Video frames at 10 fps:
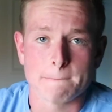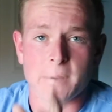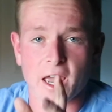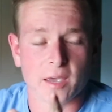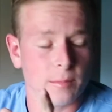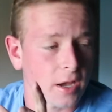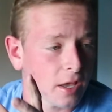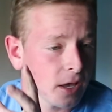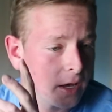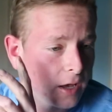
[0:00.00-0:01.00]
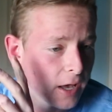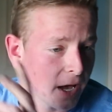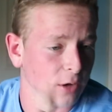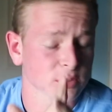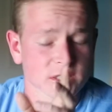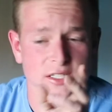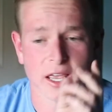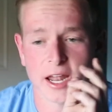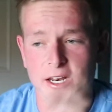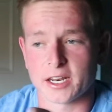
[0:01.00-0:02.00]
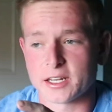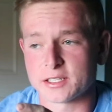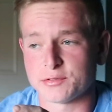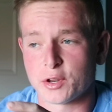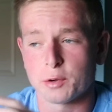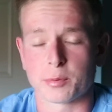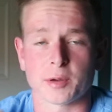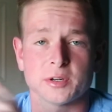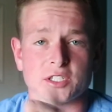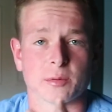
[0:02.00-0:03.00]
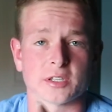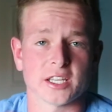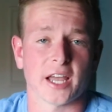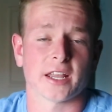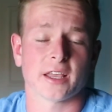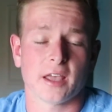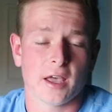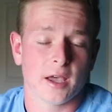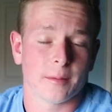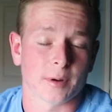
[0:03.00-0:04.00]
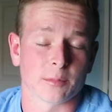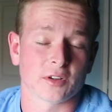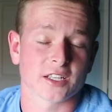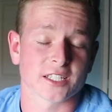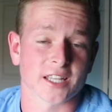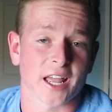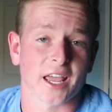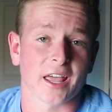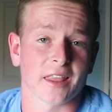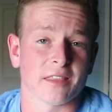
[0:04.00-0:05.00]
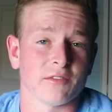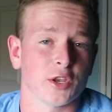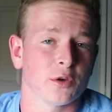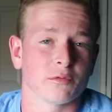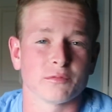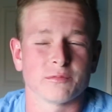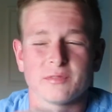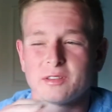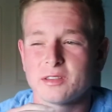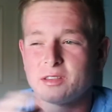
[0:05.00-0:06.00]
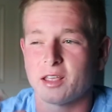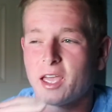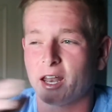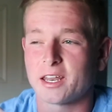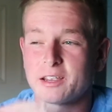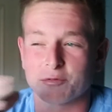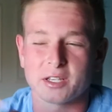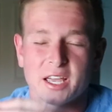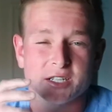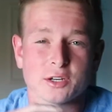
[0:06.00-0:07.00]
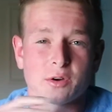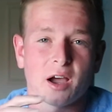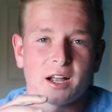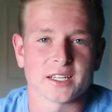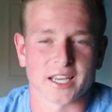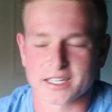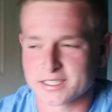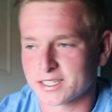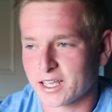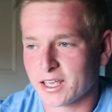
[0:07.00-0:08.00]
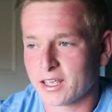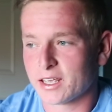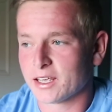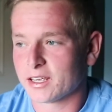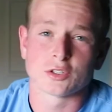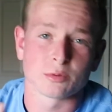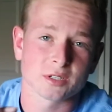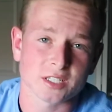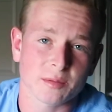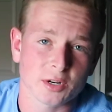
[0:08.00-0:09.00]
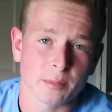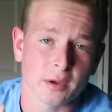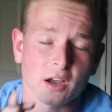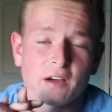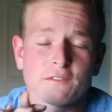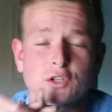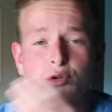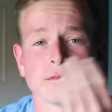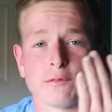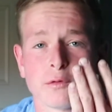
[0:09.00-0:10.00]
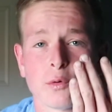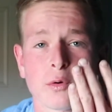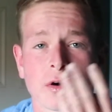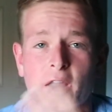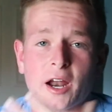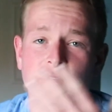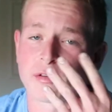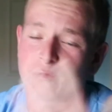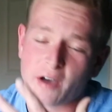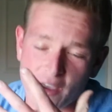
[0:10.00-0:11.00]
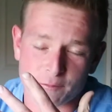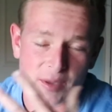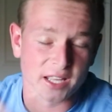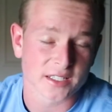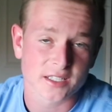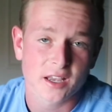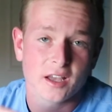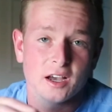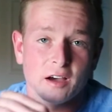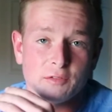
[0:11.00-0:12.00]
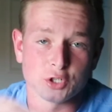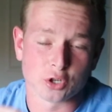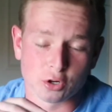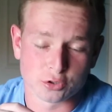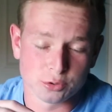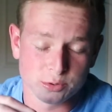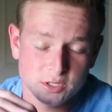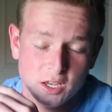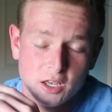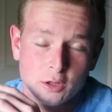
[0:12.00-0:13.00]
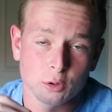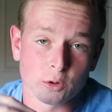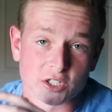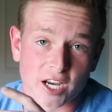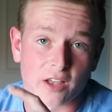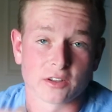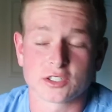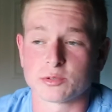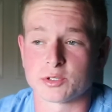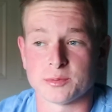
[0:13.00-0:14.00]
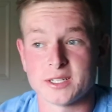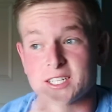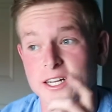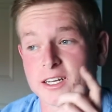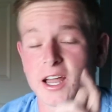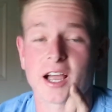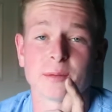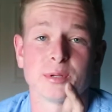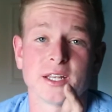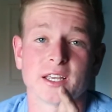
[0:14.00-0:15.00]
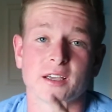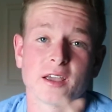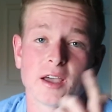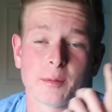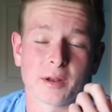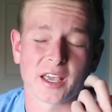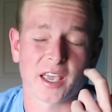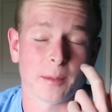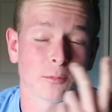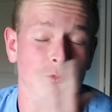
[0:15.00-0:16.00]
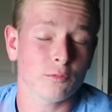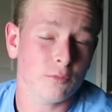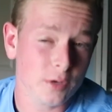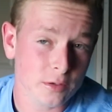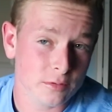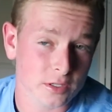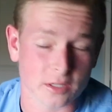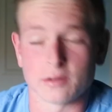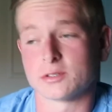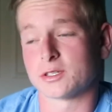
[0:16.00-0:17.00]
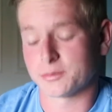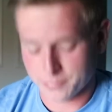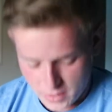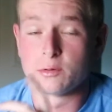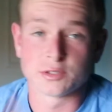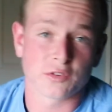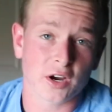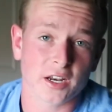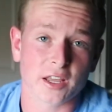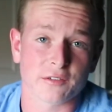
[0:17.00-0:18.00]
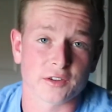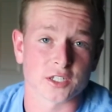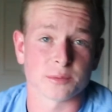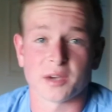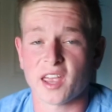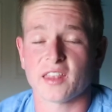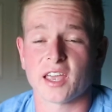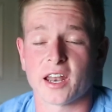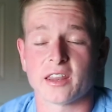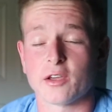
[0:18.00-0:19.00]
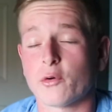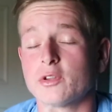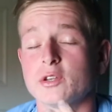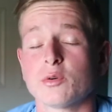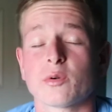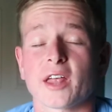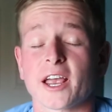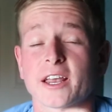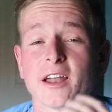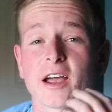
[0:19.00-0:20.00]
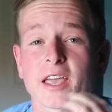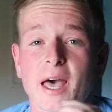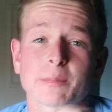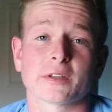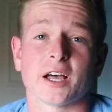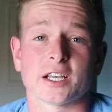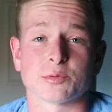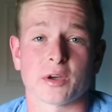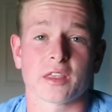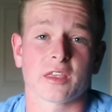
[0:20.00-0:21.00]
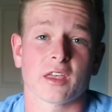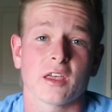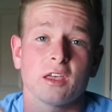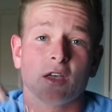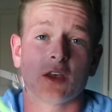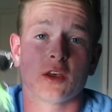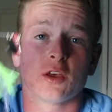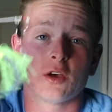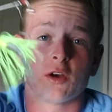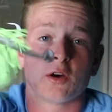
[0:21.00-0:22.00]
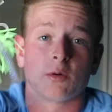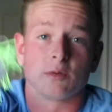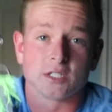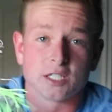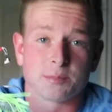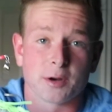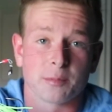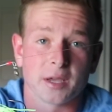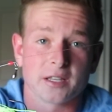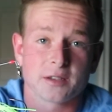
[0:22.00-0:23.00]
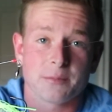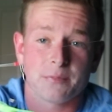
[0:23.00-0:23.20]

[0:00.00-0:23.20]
Back in my house editing this video. I'm pretty much done with the edit, but I'm realizing that the video ending really has no context. So to sum it up, I caught fish on 4 out of the 5 baits of the Chartreuse Lure Challenge, which means I did not complete it, but I came really close to. It was a very good day of fishing, but in the end, the only lure that I could not capitalize with was the spinnerbait.